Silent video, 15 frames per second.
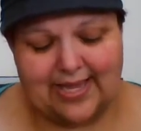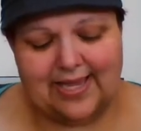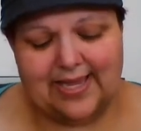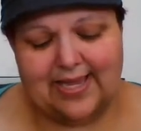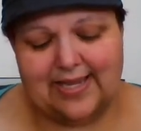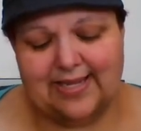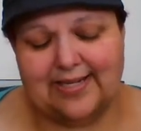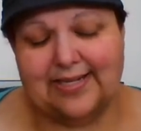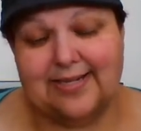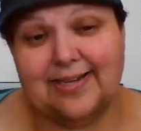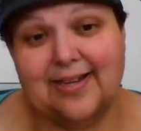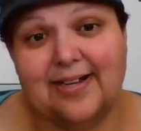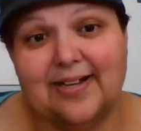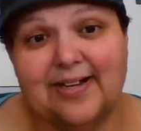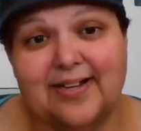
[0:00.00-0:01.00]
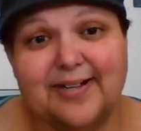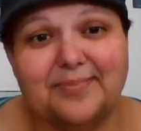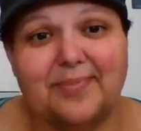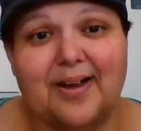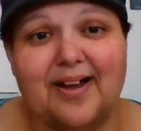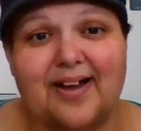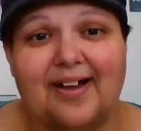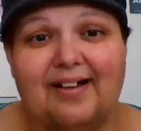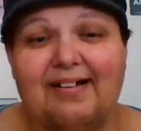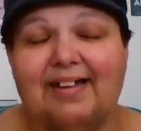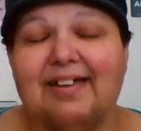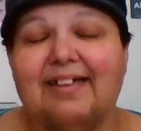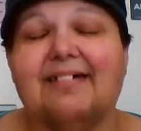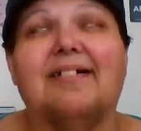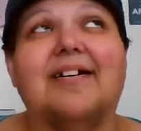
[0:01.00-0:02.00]
And um
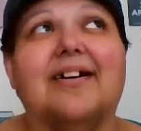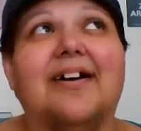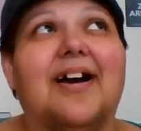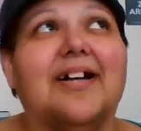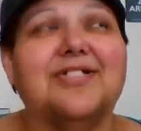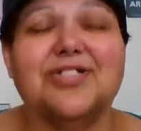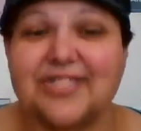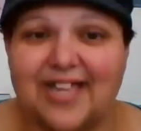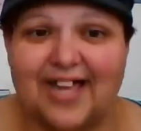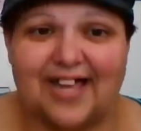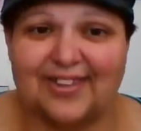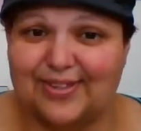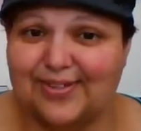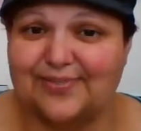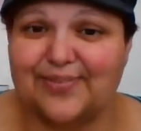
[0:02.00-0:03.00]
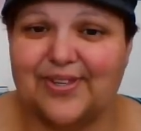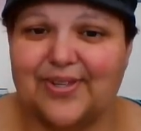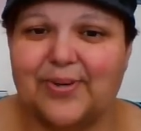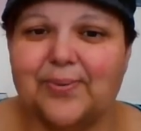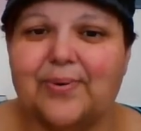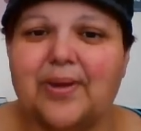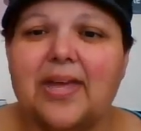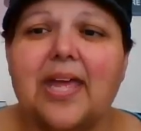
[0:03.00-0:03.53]
I I just I love you.